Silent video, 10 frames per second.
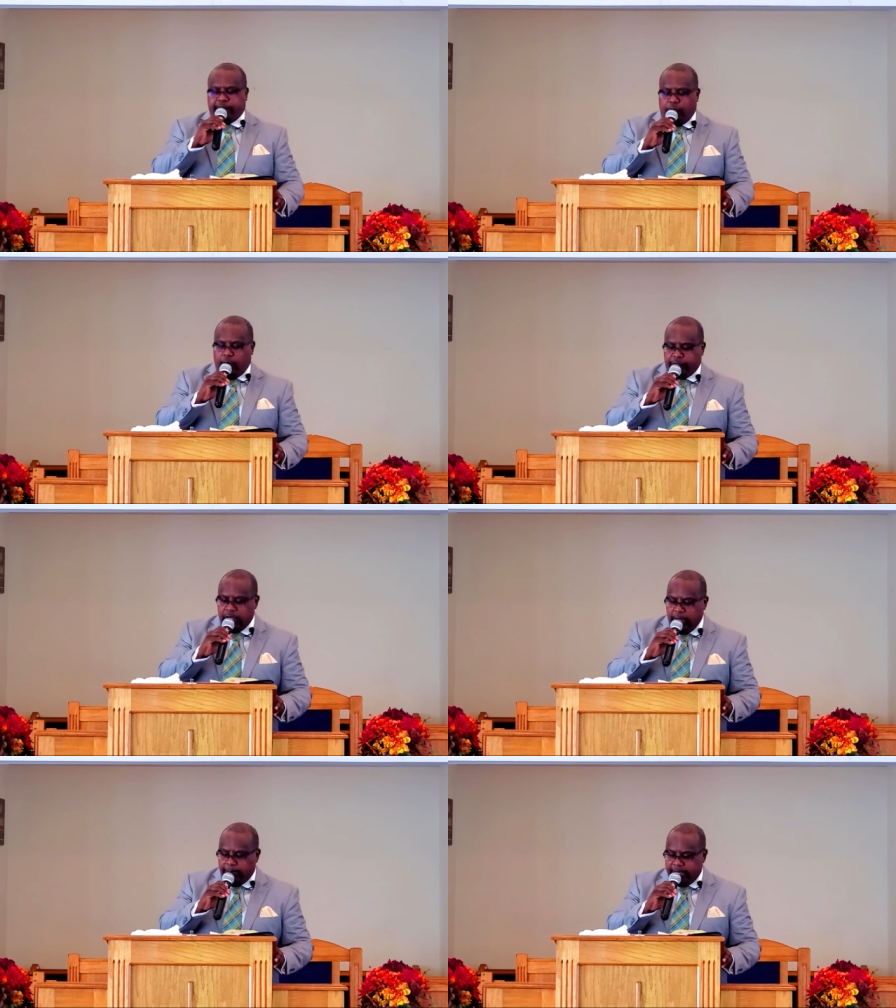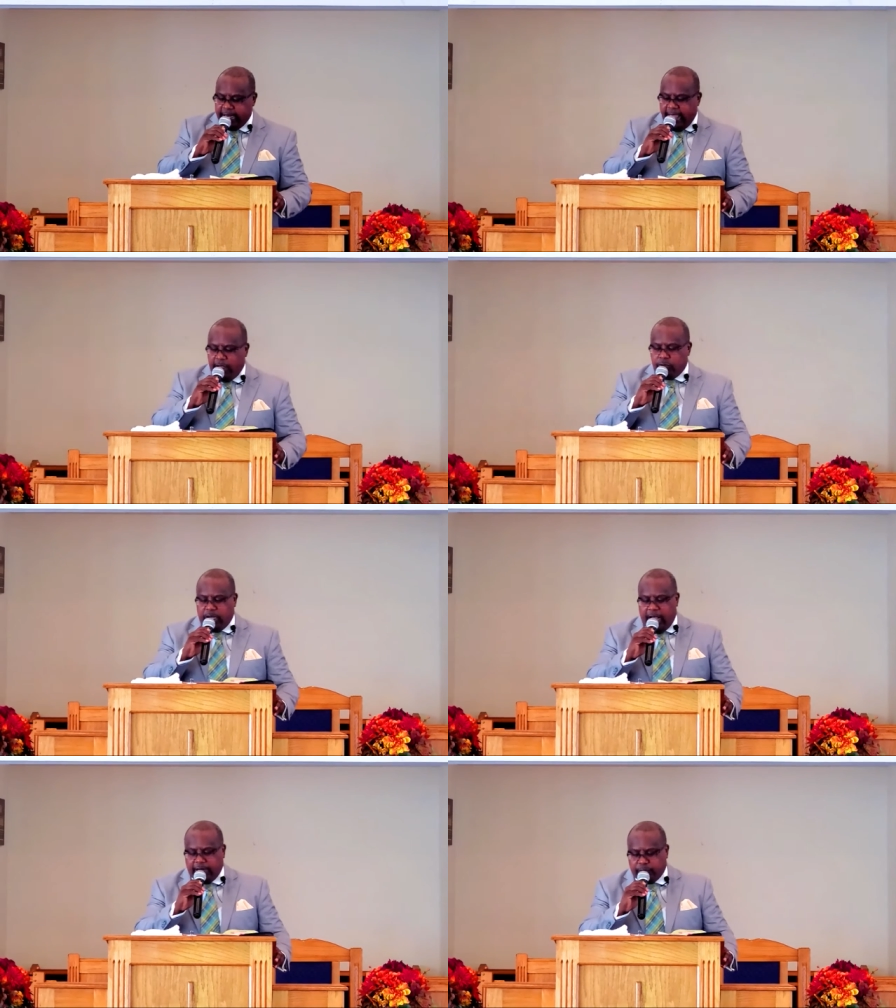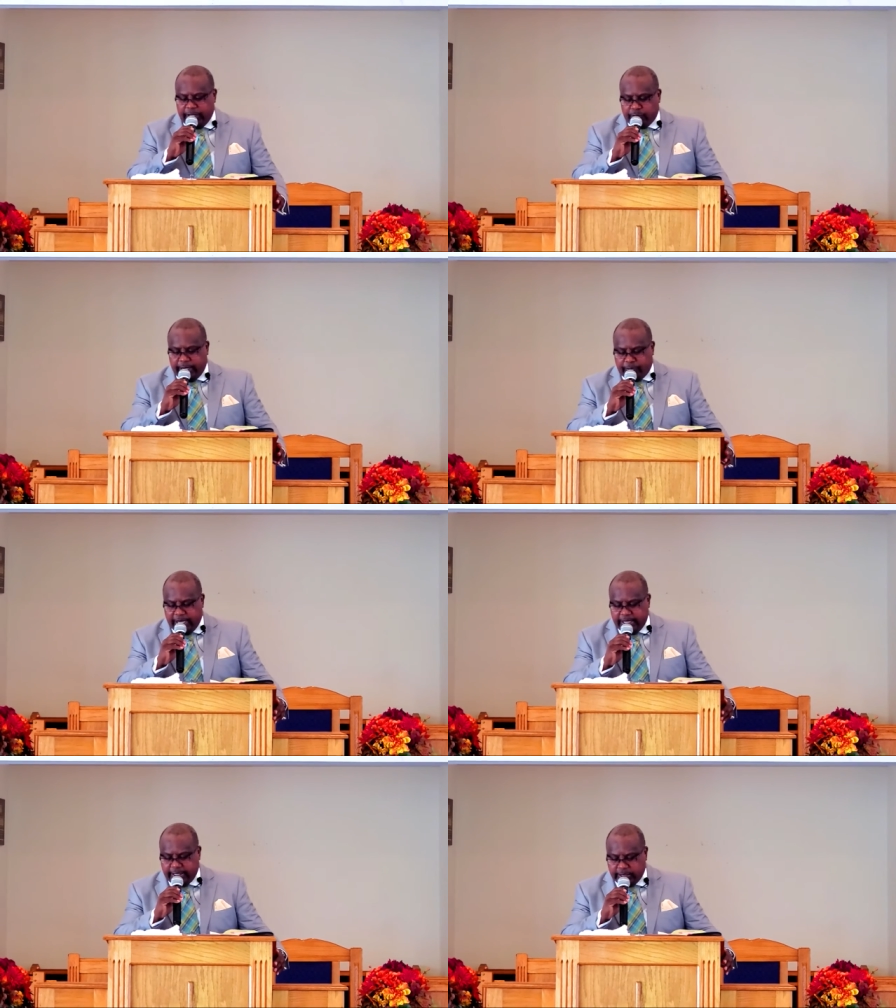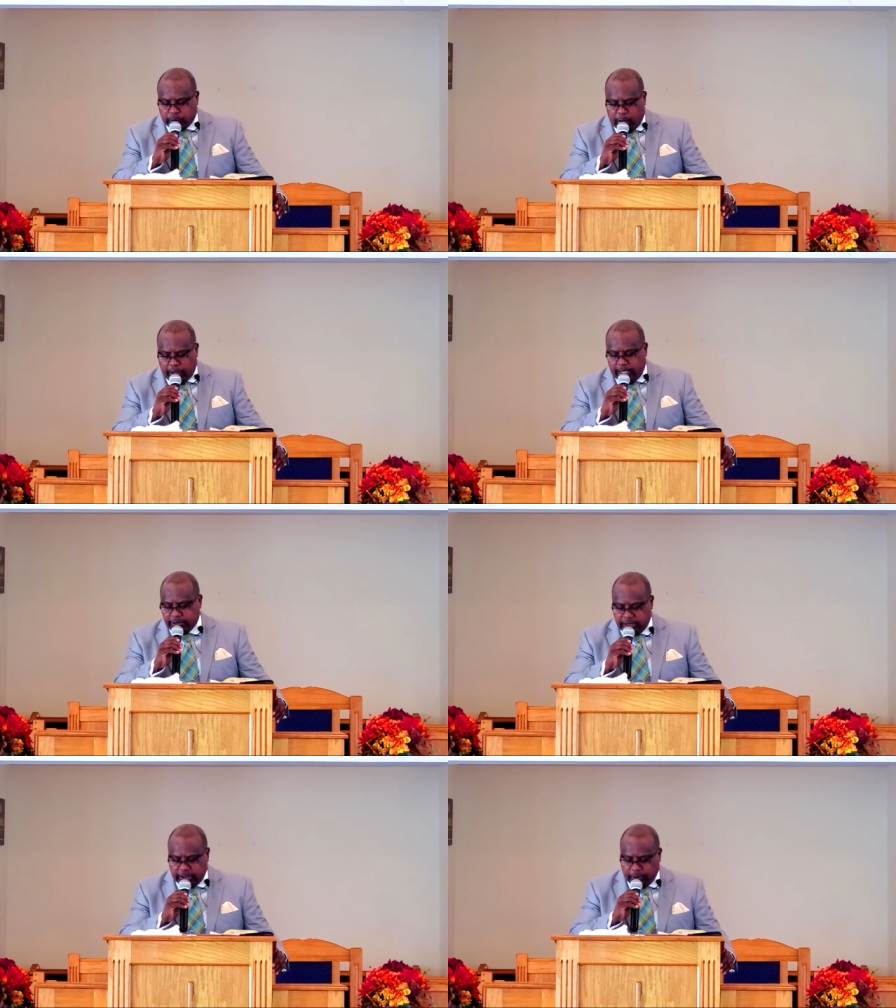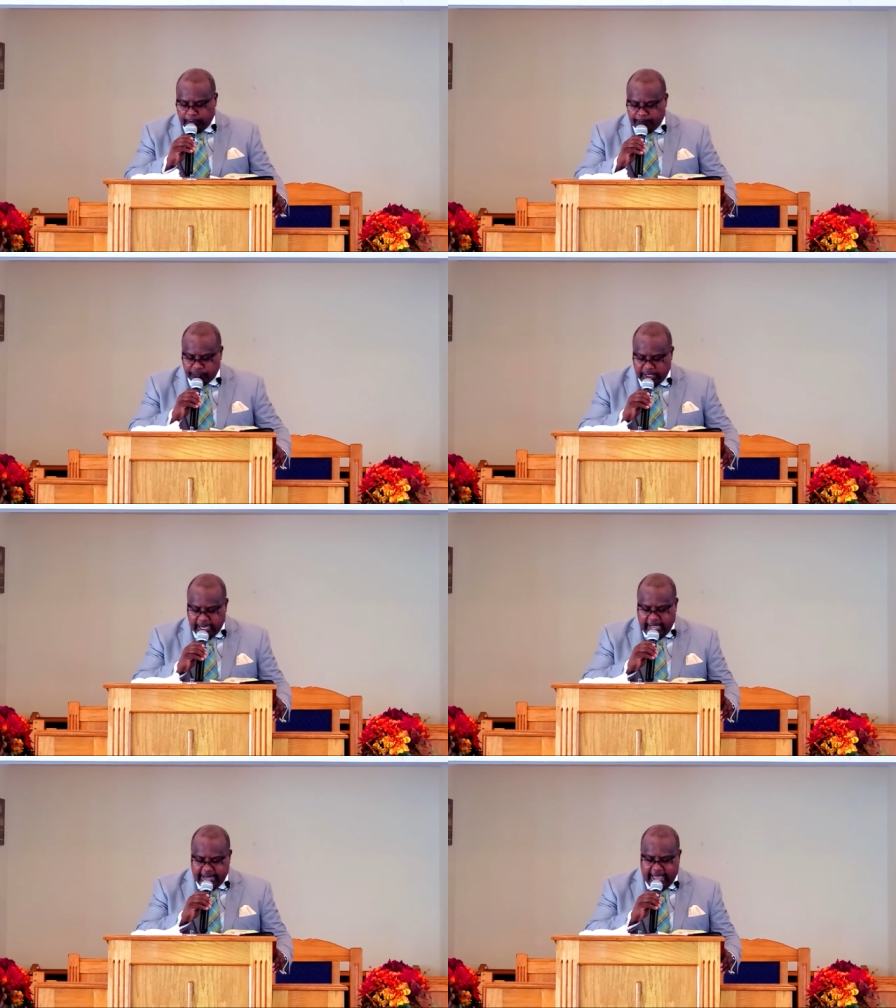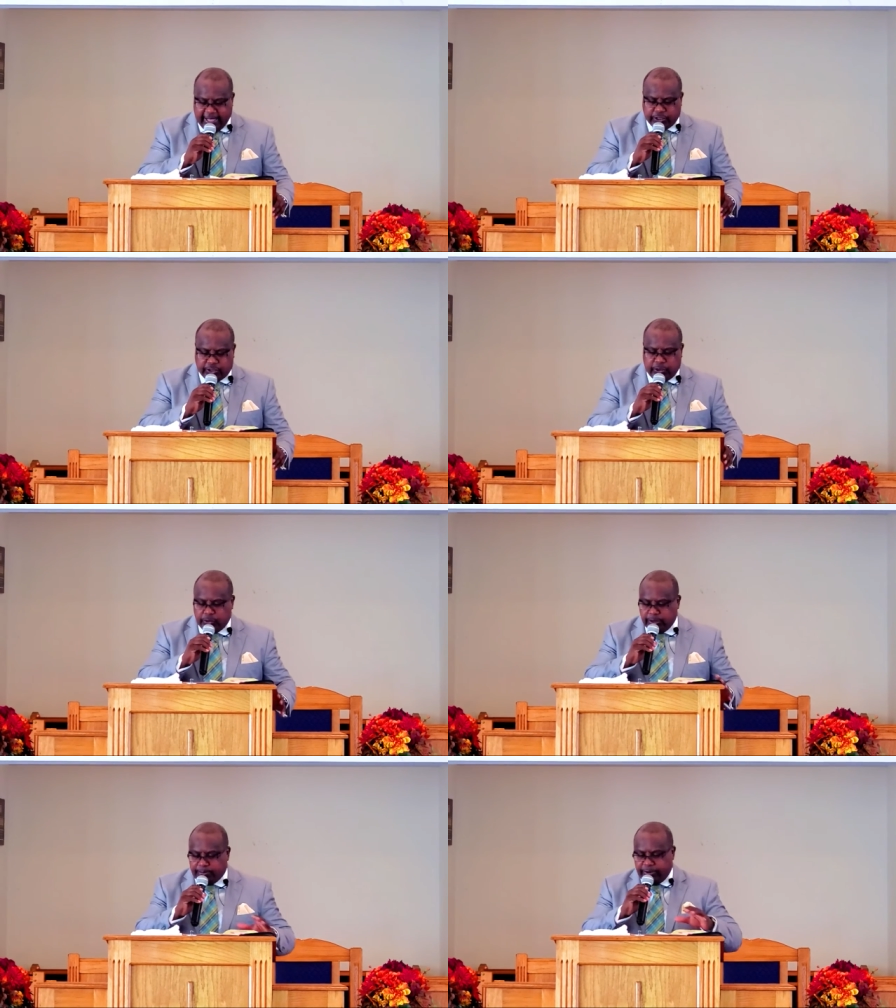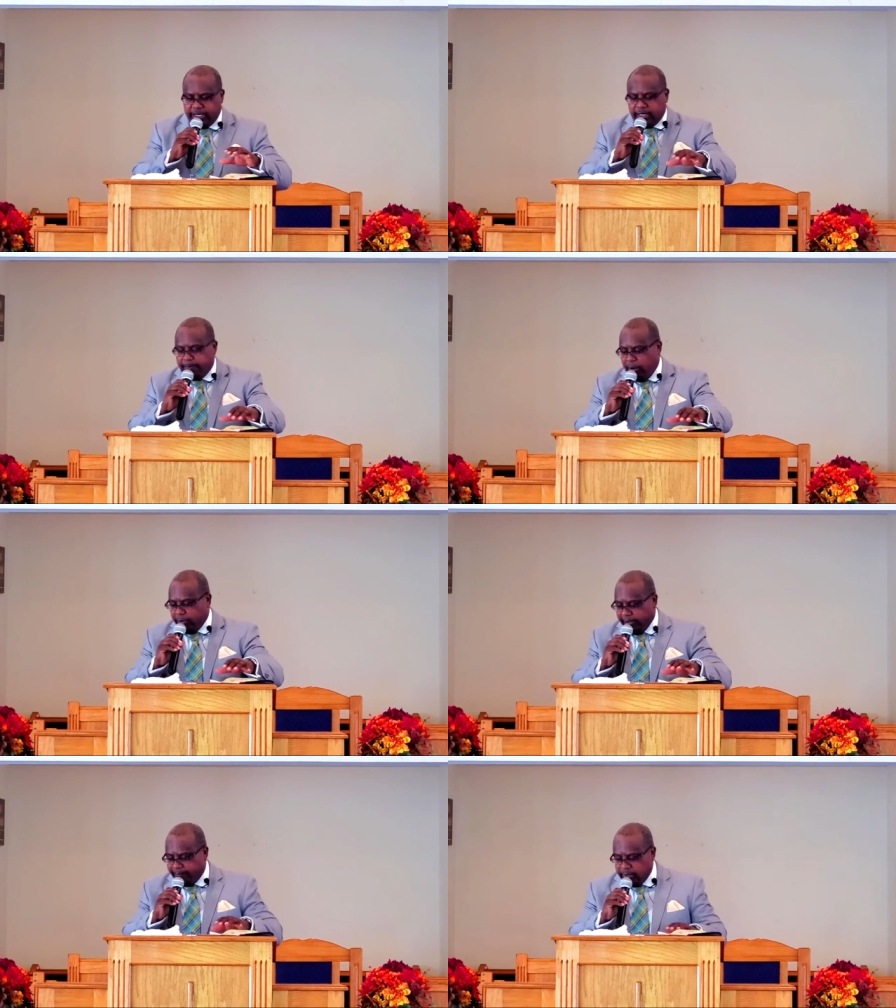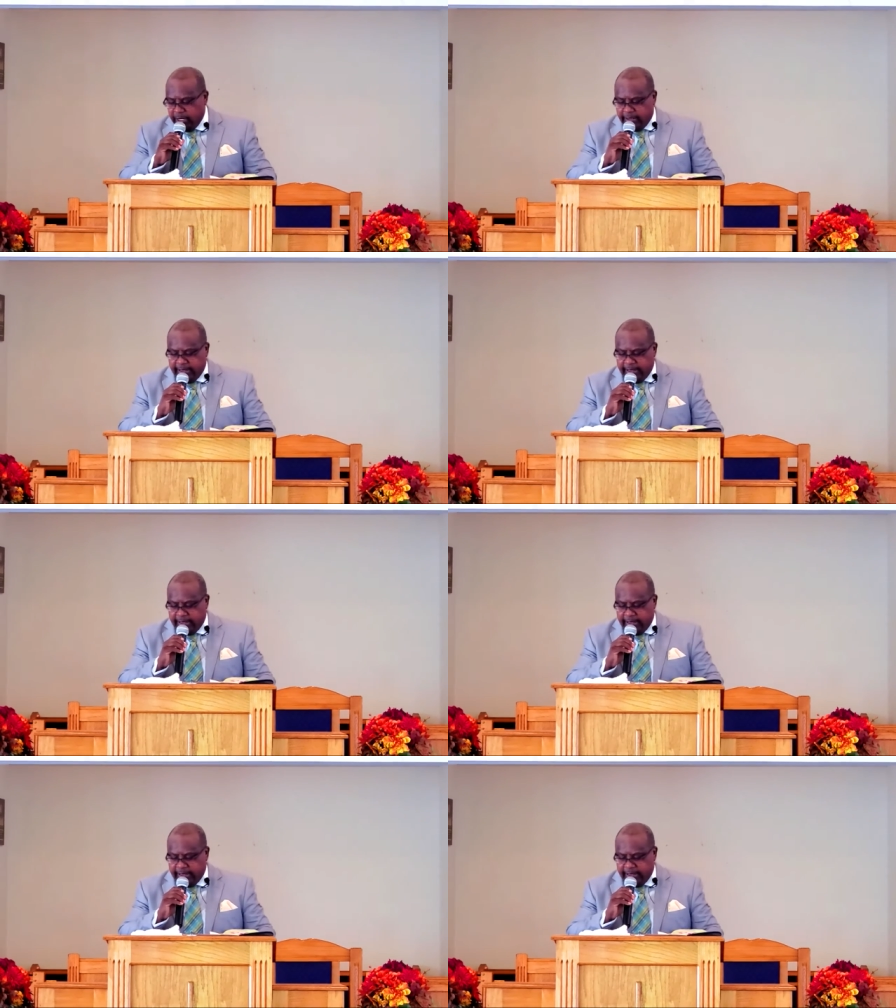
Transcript: went forth. But now, God, we render this word unto you and ask you to breathe upon it,